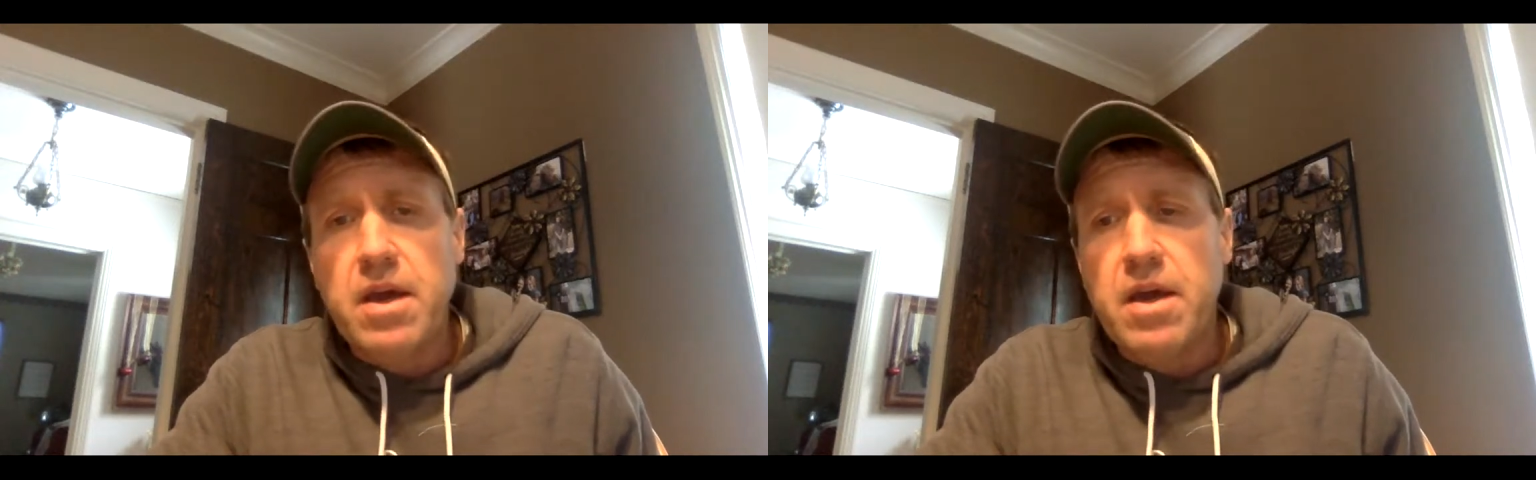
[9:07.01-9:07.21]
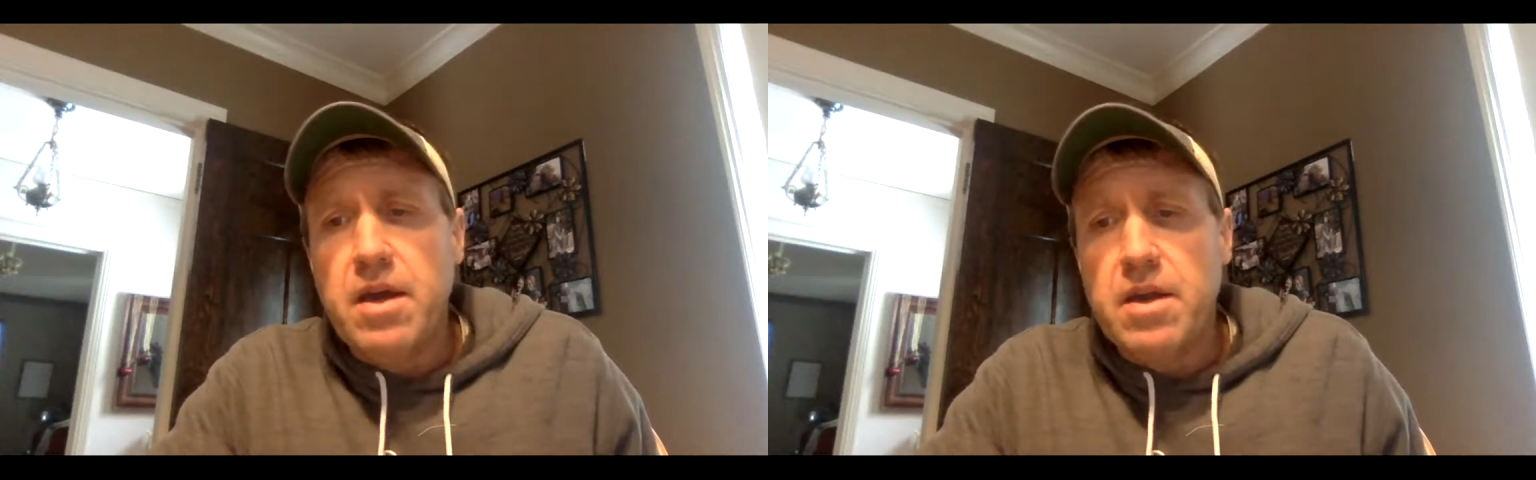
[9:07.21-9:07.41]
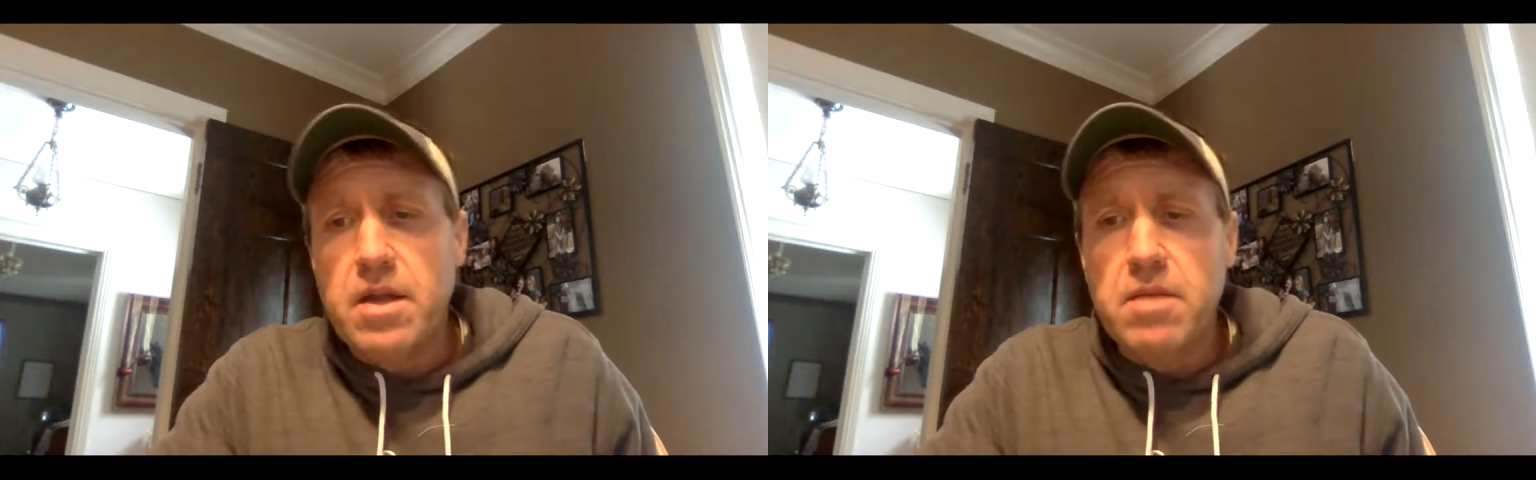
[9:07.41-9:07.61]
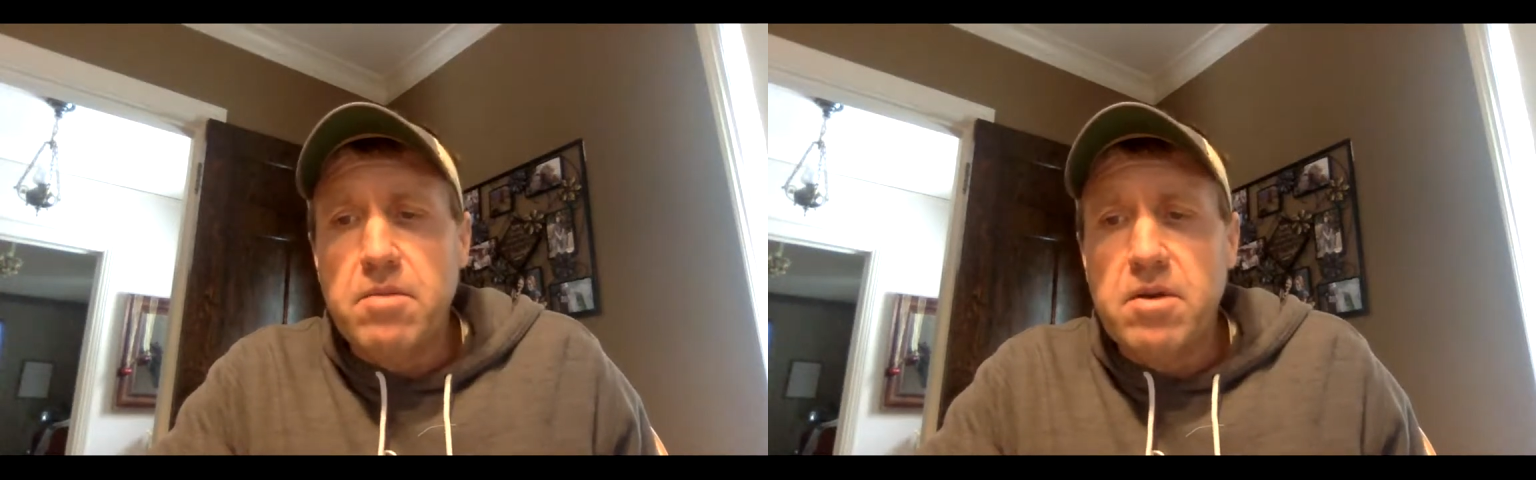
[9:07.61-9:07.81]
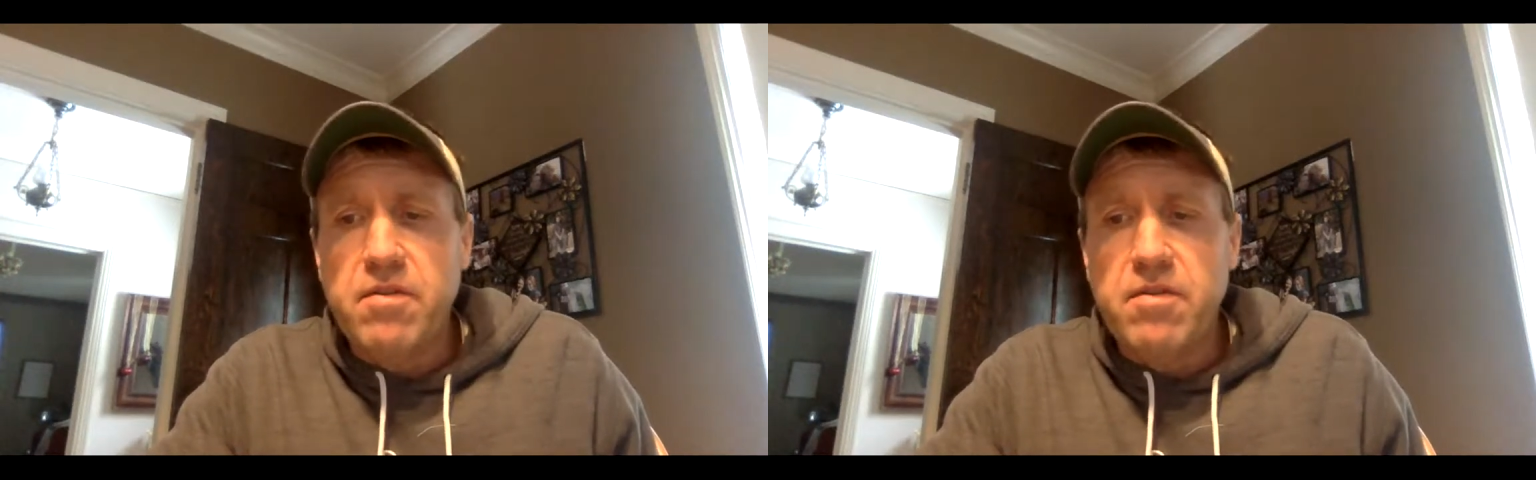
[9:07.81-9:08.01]
and let
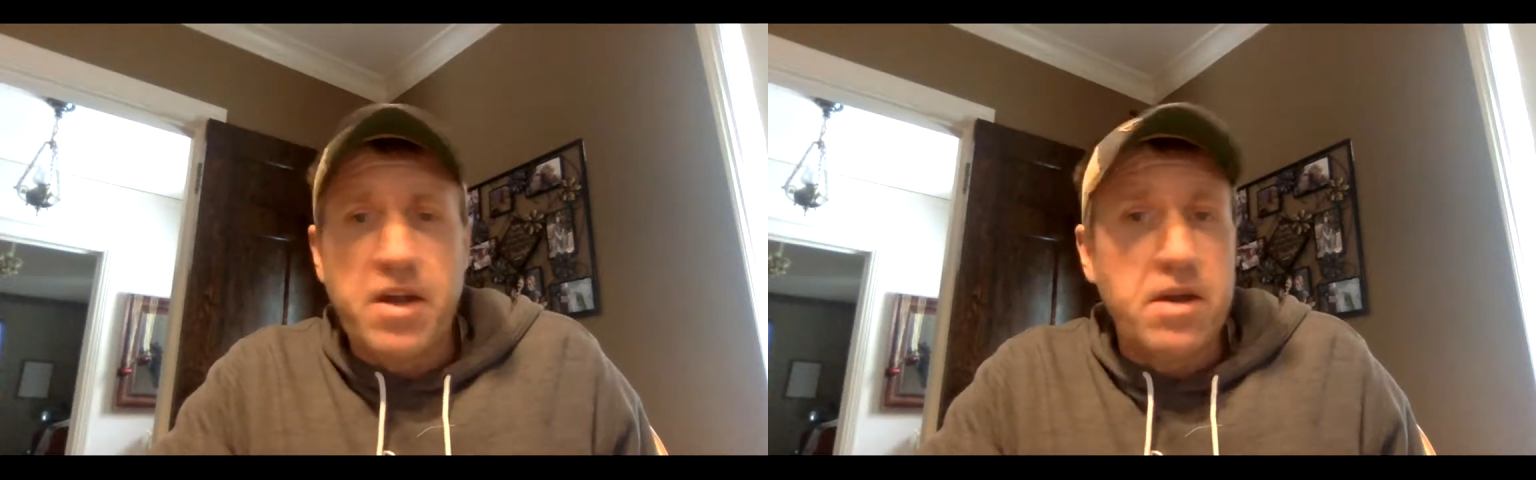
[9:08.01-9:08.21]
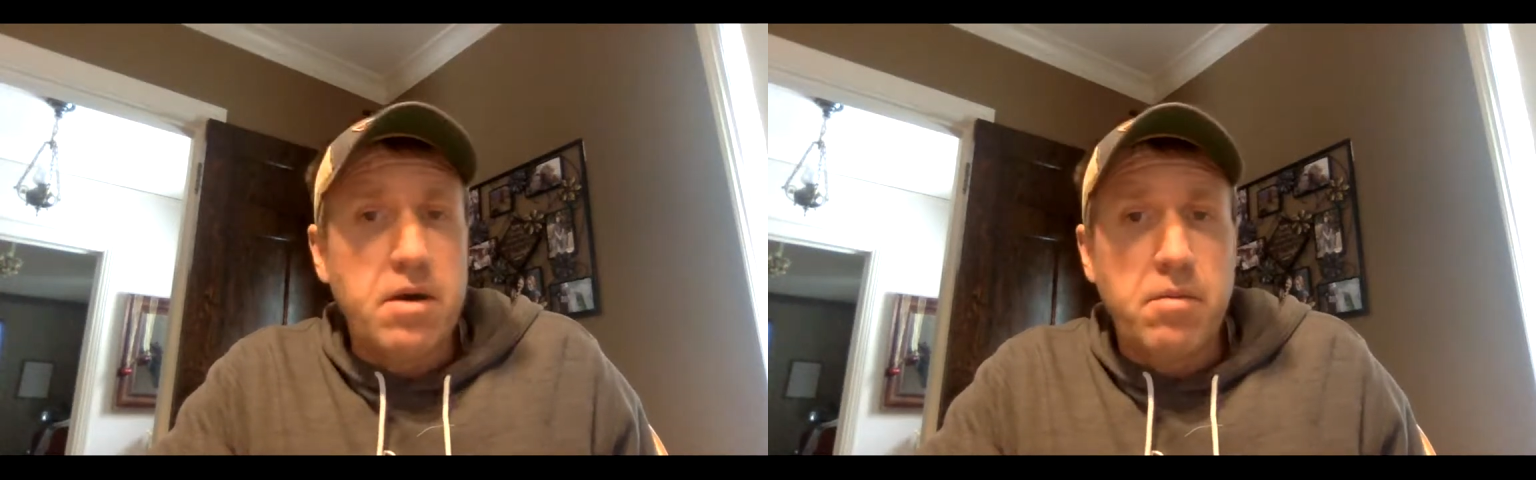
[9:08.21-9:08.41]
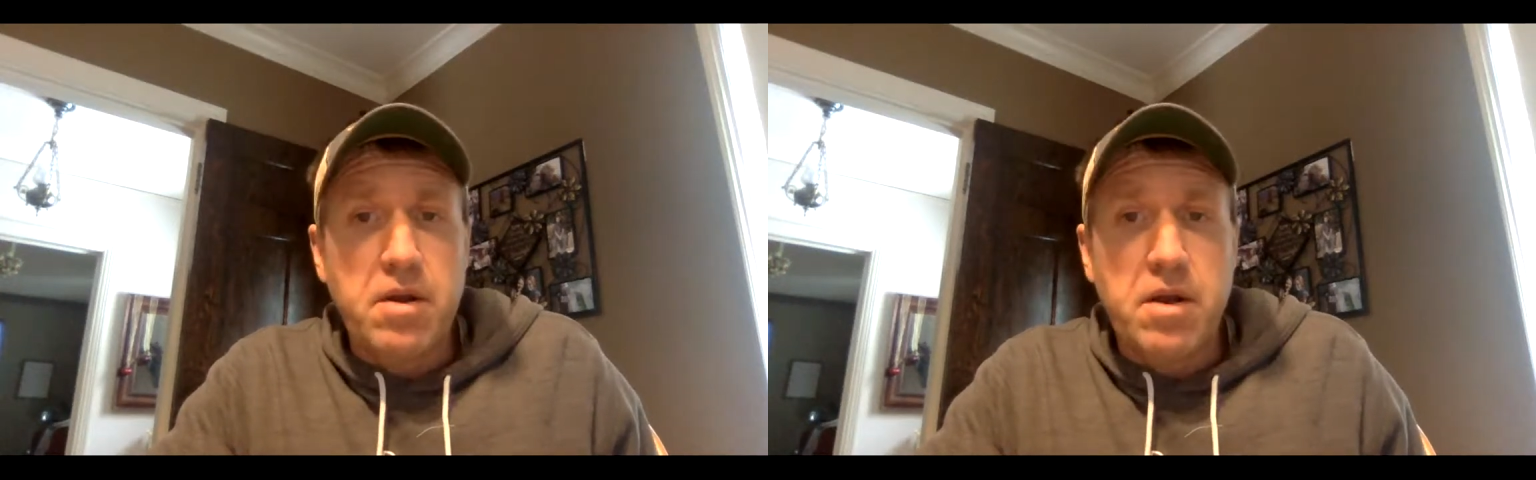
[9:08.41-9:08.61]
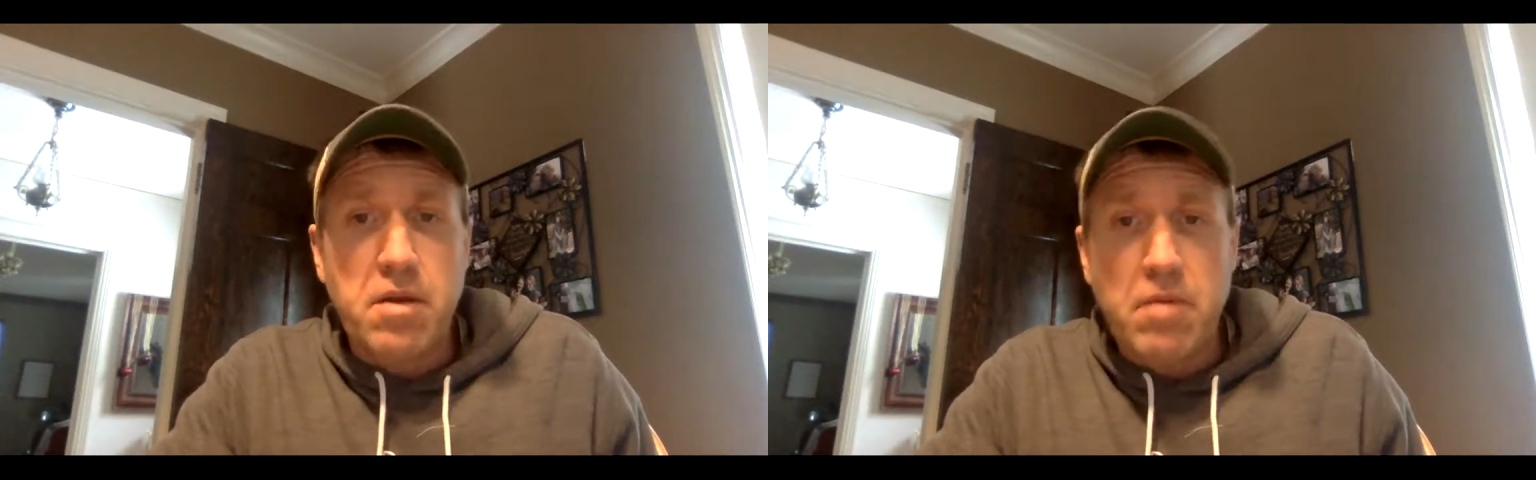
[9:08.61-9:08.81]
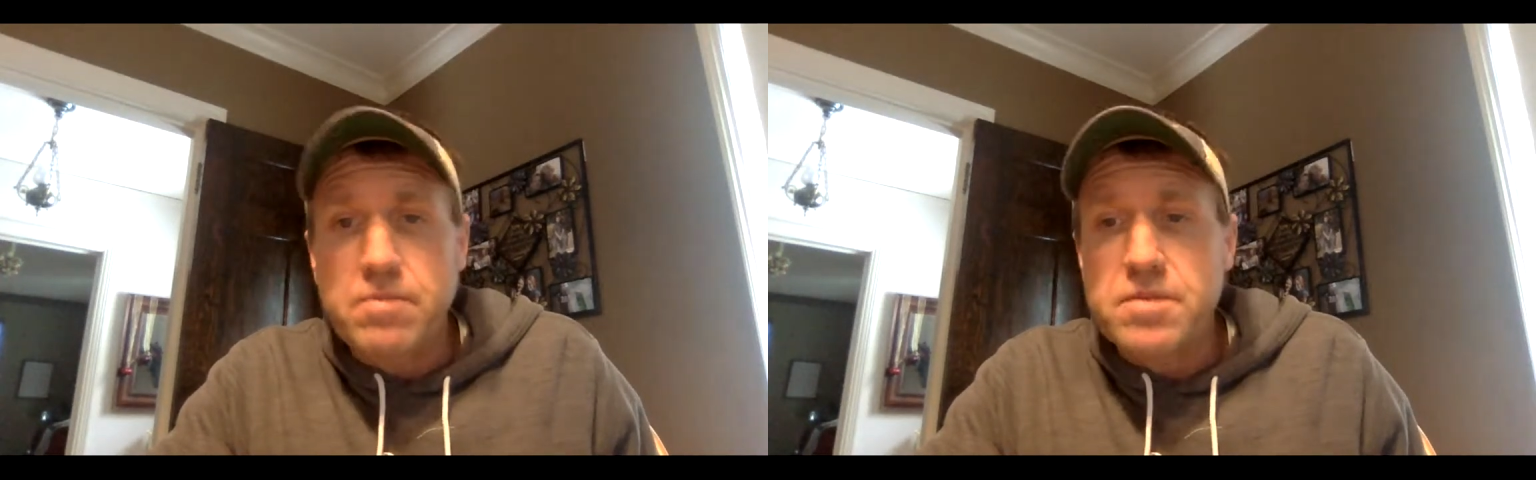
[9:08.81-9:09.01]
me know if I can help you in any
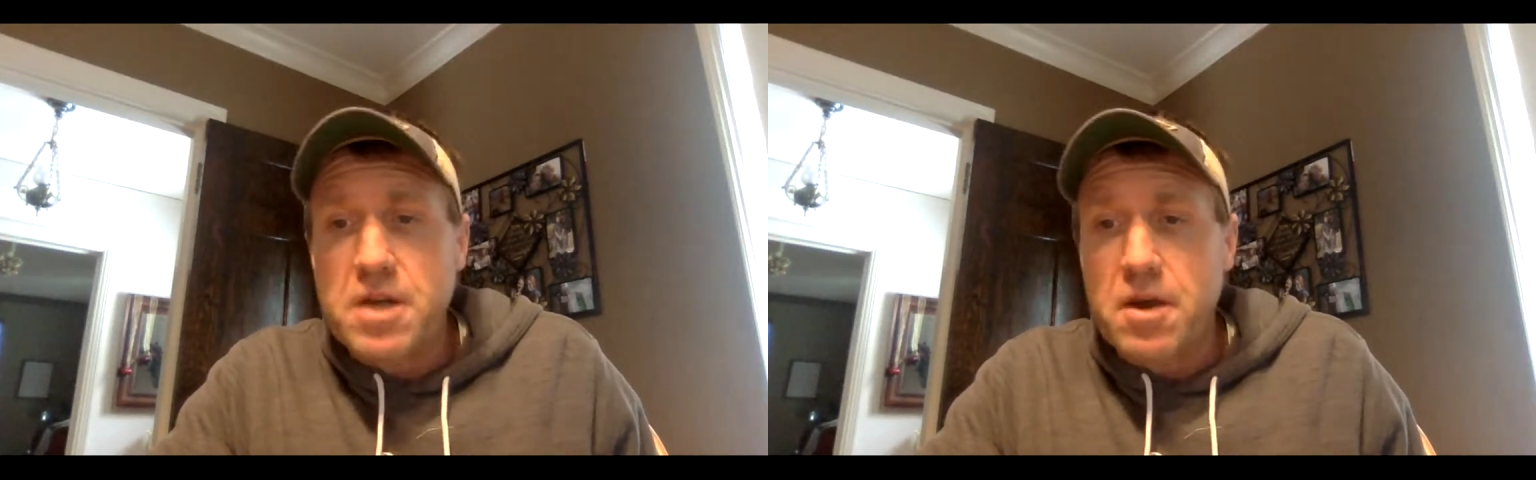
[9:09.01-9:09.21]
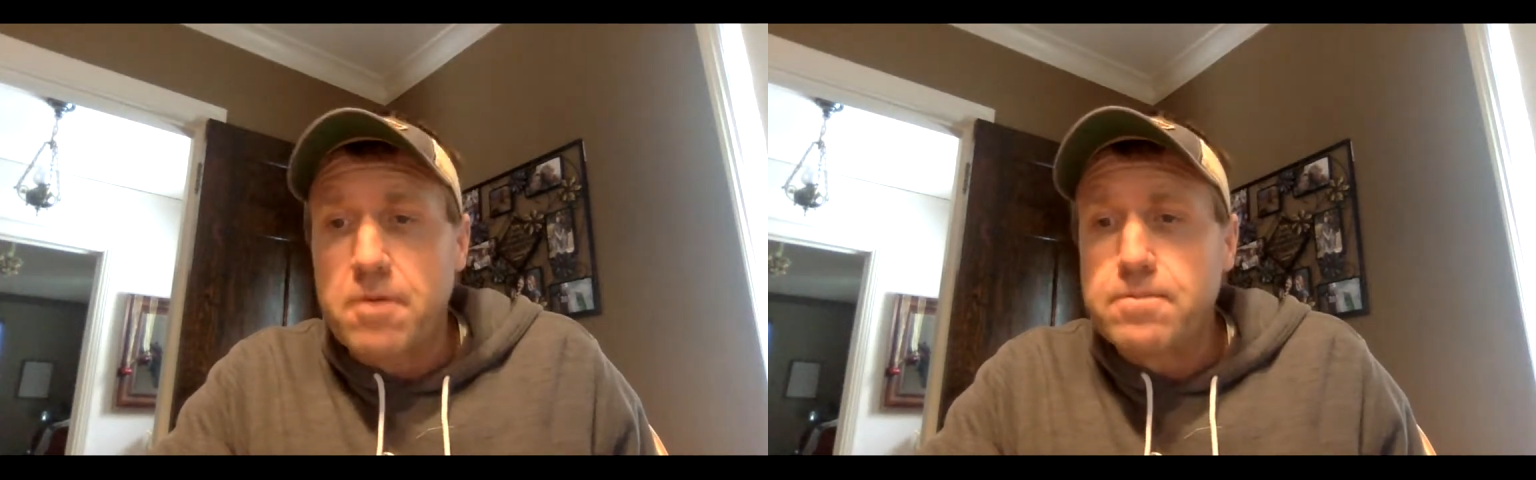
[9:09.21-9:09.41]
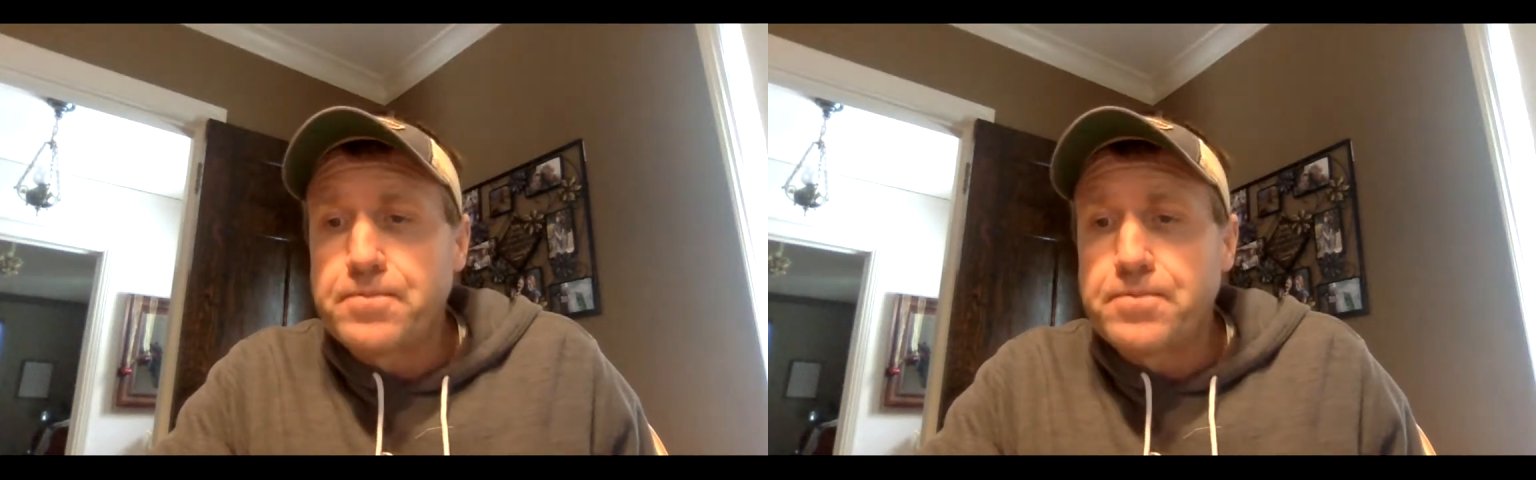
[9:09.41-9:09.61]
way. Take care.